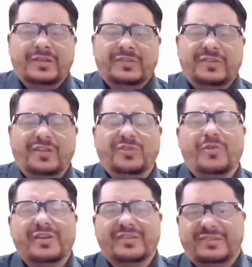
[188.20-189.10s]

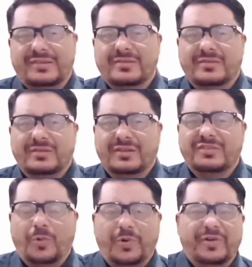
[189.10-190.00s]
susurrus. Is
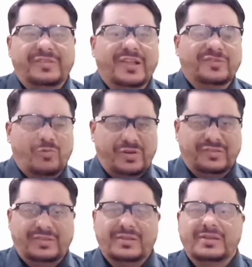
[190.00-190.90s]
the word
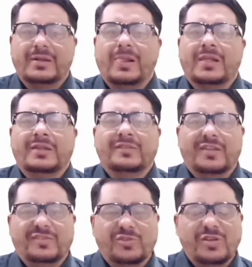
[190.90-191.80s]
susurrus.
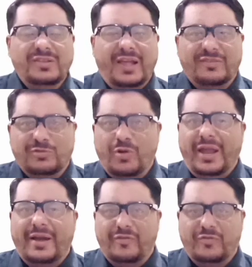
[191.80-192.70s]
Susurrus has to
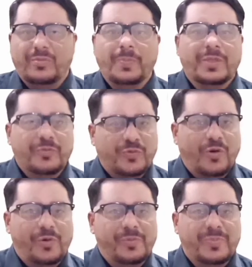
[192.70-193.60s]
have
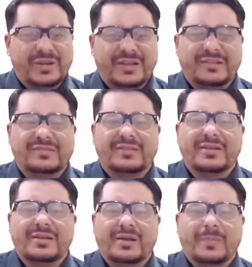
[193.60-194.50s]
four meanings:
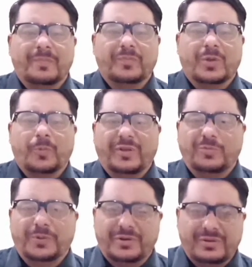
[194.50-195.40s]

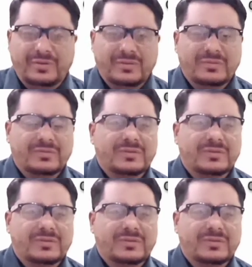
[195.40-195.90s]
whisper,